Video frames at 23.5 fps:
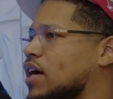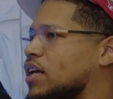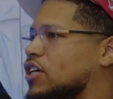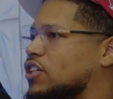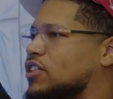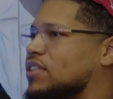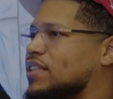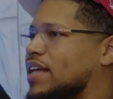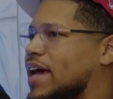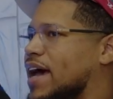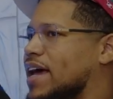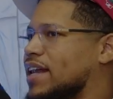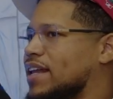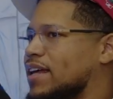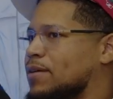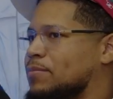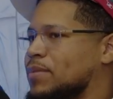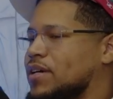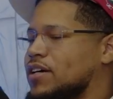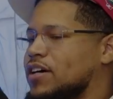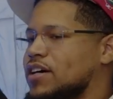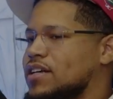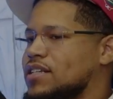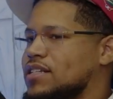understand it
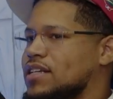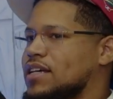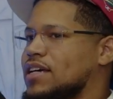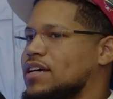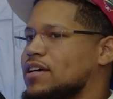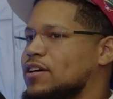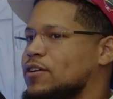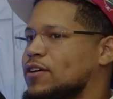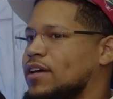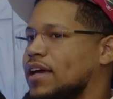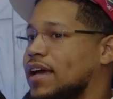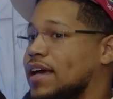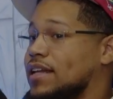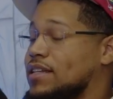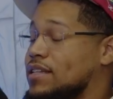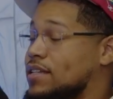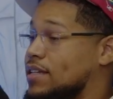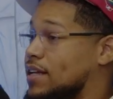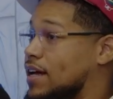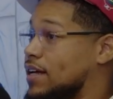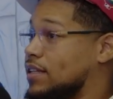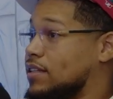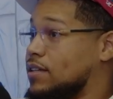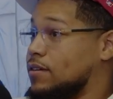because it's
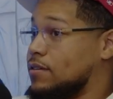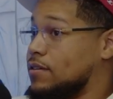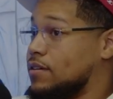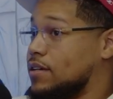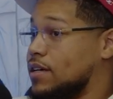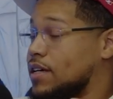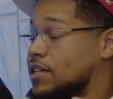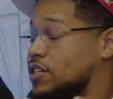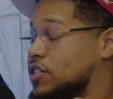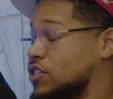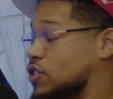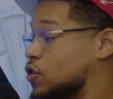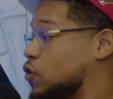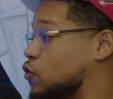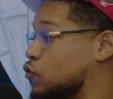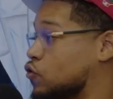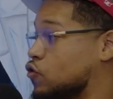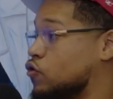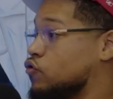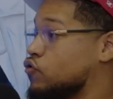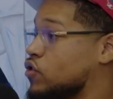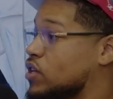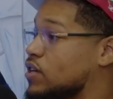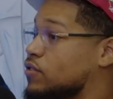like it's
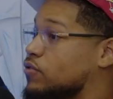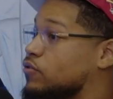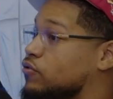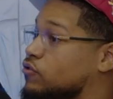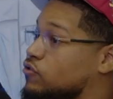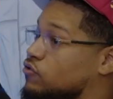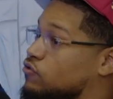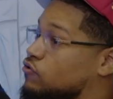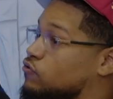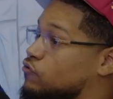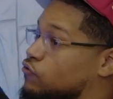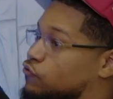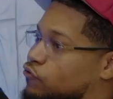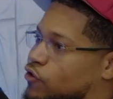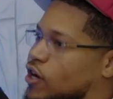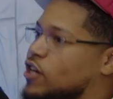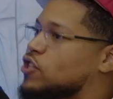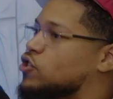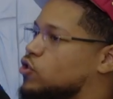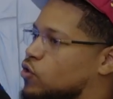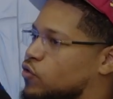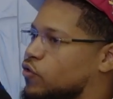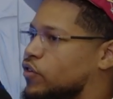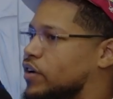still really
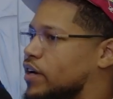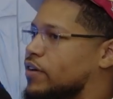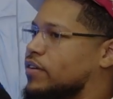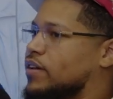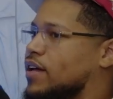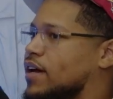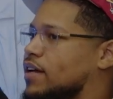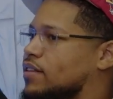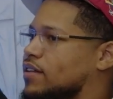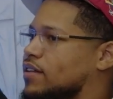fresh over there. Like